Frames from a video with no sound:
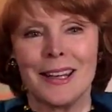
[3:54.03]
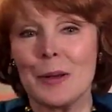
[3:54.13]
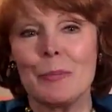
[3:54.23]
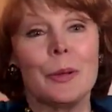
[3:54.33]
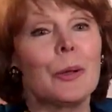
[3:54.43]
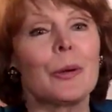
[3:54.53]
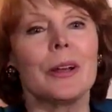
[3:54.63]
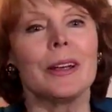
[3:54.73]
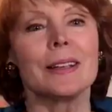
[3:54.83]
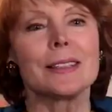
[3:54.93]

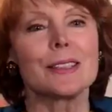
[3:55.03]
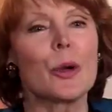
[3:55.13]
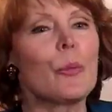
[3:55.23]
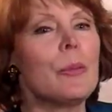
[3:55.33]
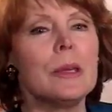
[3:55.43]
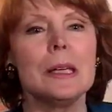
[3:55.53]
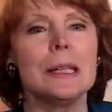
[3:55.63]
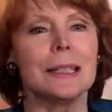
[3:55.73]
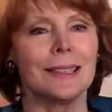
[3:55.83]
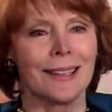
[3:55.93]
imperious, so
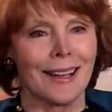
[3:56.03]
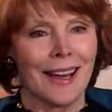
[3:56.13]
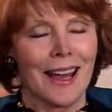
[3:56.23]
mean,